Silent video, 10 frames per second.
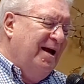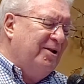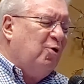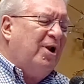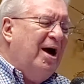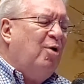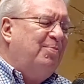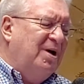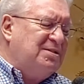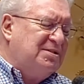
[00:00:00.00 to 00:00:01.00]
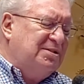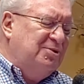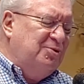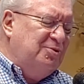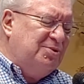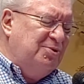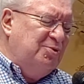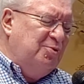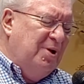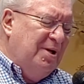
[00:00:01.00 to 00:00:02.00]
And Lord, help us
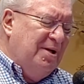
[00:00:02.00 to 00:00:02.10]
to